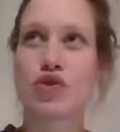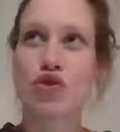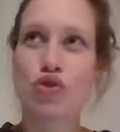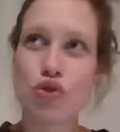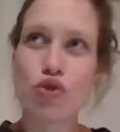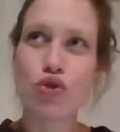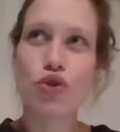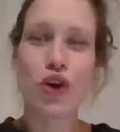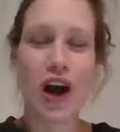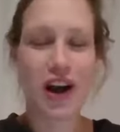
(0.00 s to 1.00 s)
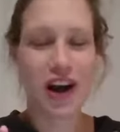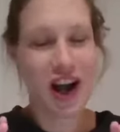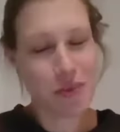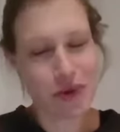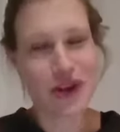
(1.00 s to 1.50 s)
true
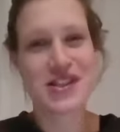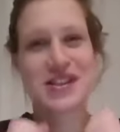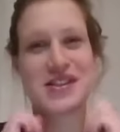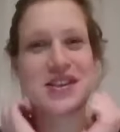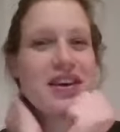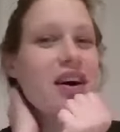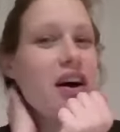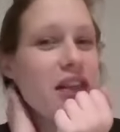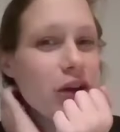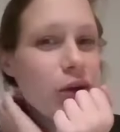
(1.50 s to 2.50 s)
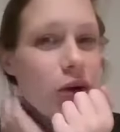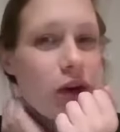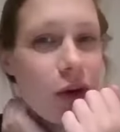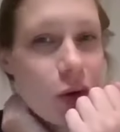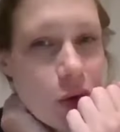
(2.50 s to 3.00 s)
hybrids that
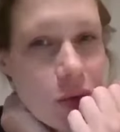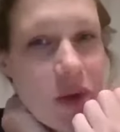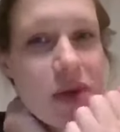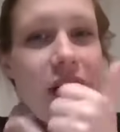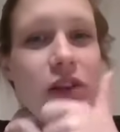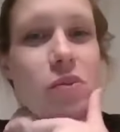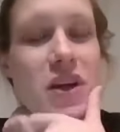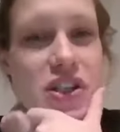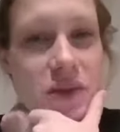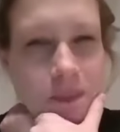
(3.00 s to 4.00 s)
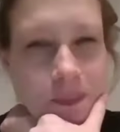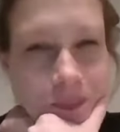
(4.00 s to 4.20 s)
you would maybe like to mention?